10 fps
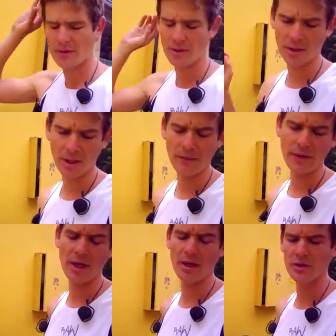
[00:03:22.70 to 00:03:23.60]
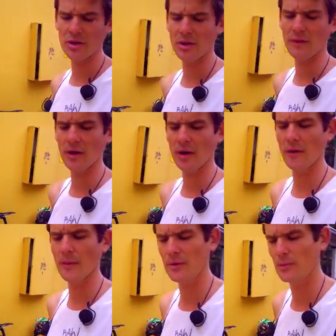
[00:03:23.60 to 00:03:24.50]
I don't have any energy. I don't
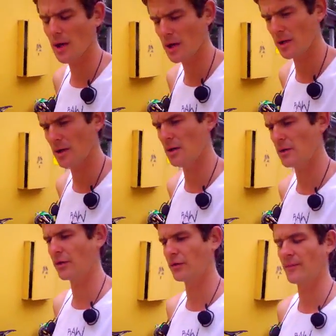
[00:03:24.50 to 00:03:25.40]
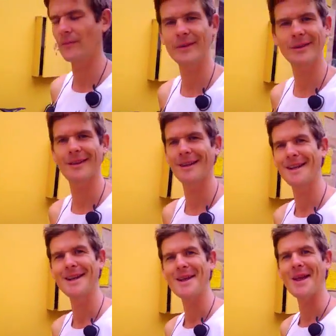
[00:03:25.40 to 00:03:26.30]
have much money, and I'm just
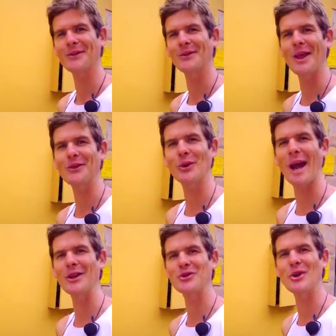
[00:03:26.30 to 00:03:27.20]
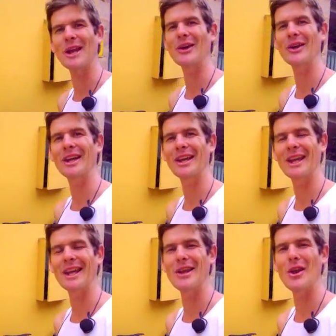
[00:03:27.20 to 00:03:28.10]
that's that sort of attitude ain't going to
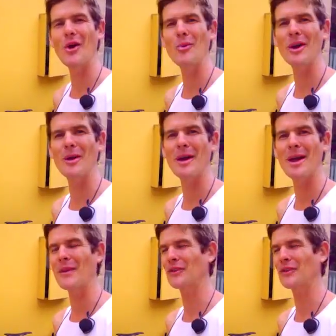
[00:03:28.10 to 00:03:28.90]
get you nowhere, man.